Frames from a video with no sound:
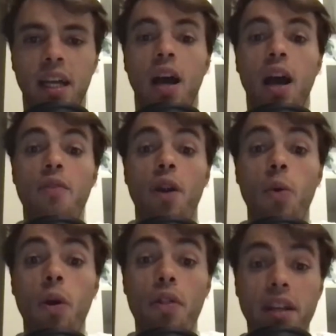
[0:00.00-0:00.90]
I'm very
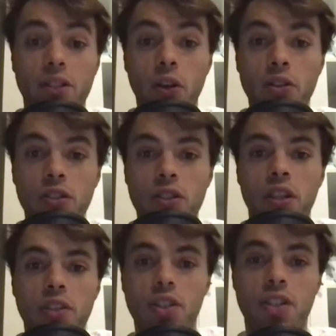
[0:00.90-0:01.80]
well, thanks, Gons.
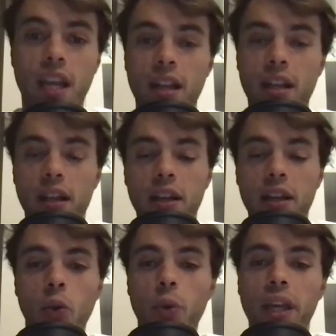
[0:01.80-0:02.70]
Just had a
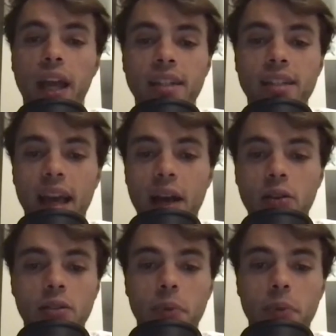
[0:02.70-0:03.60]
long weekend
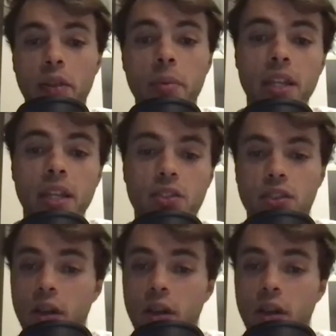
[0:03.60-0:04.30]
down by the beach,